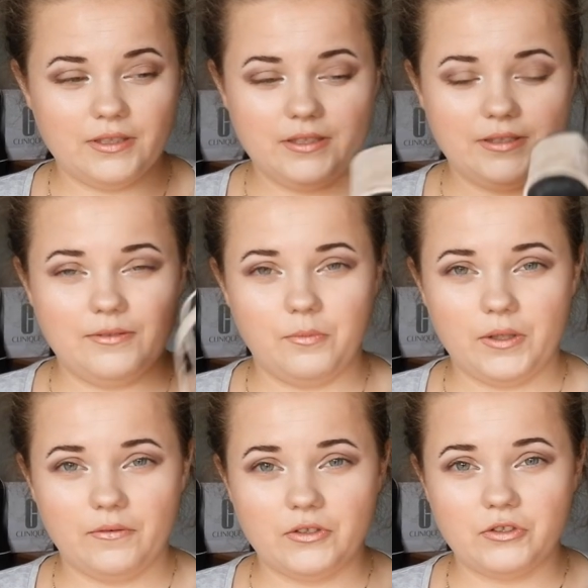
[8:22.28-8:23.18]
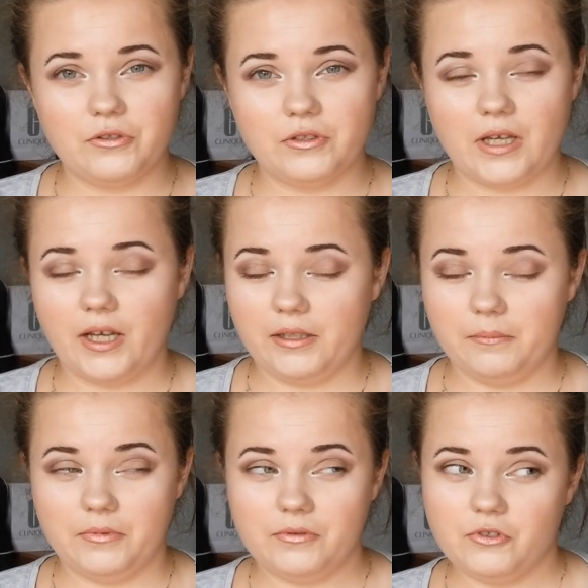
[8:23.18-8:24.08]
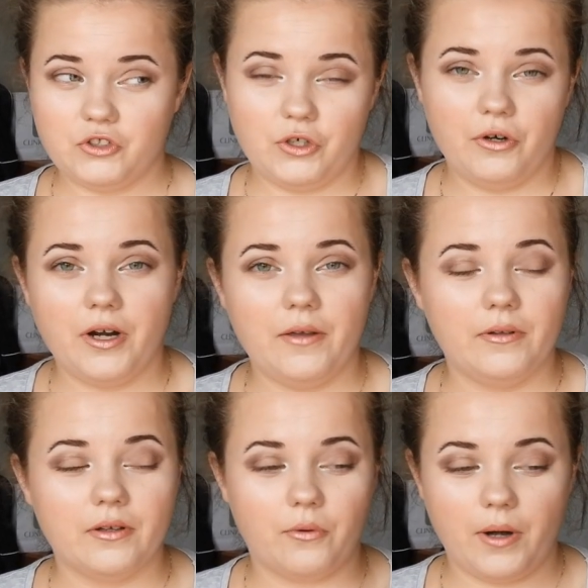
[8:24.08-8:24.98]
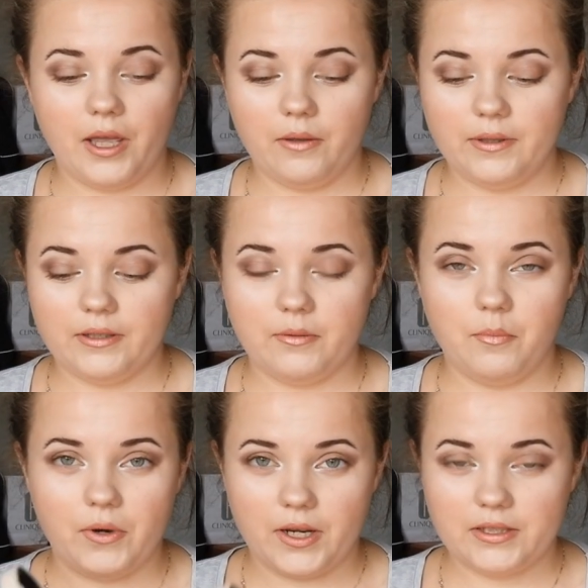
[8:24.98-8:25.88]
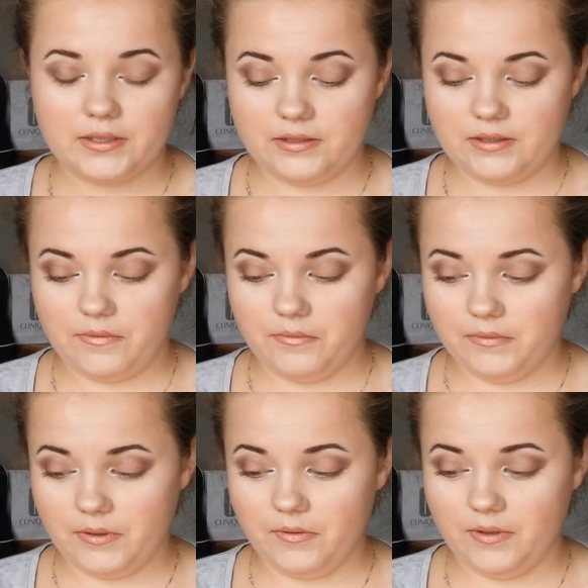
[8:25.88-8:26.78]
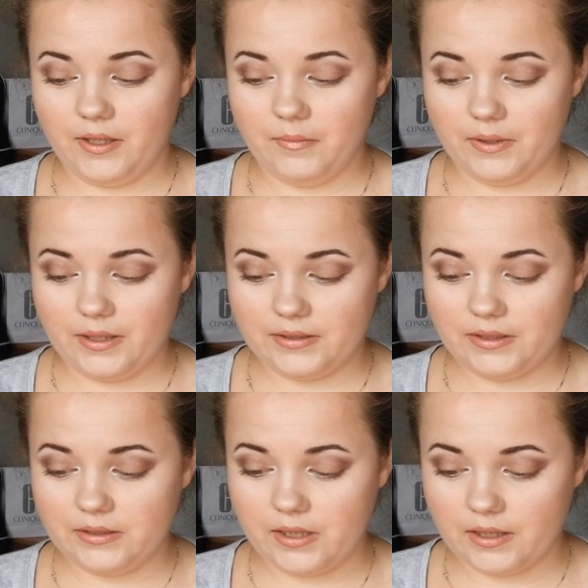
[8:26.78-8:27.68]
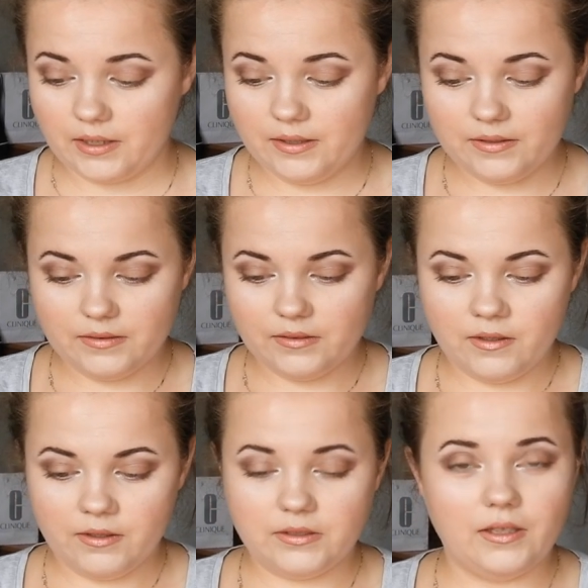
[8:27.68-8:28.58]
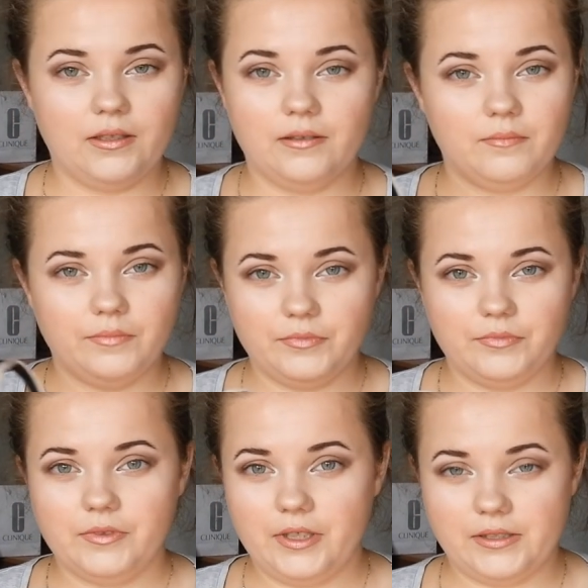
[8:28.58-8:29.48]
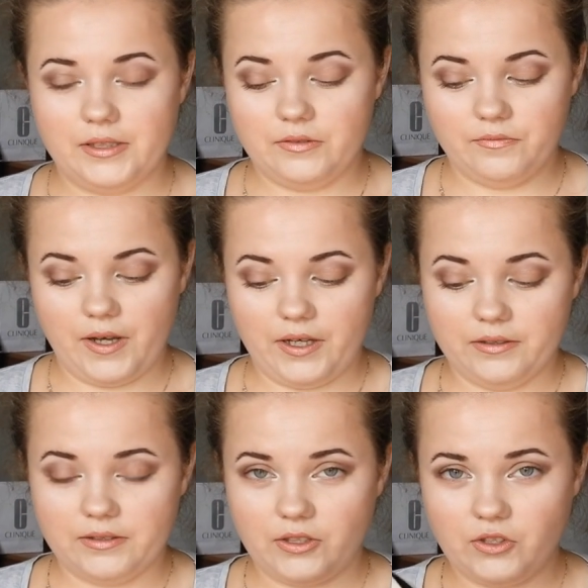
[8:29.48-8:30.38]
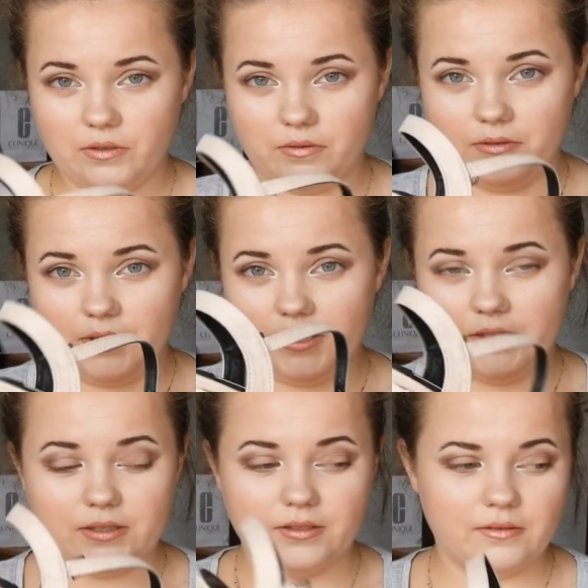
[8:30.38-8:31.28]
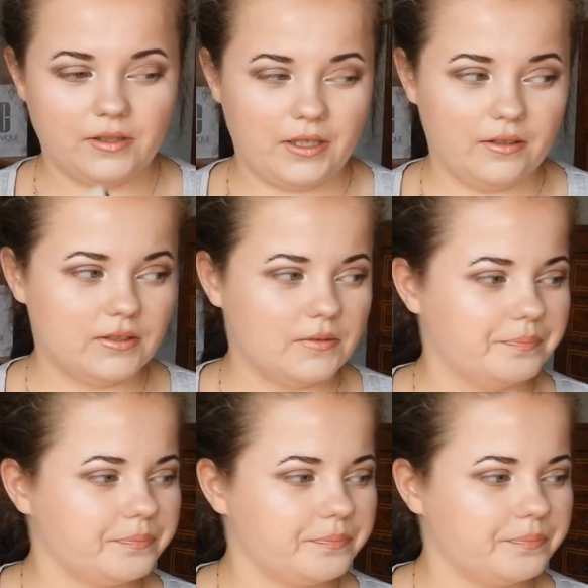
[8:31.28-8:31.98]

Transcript: This is one of the shoes I'm sure I will cry when it breaks and everything, because it's like it's not easy to find such a nice heels.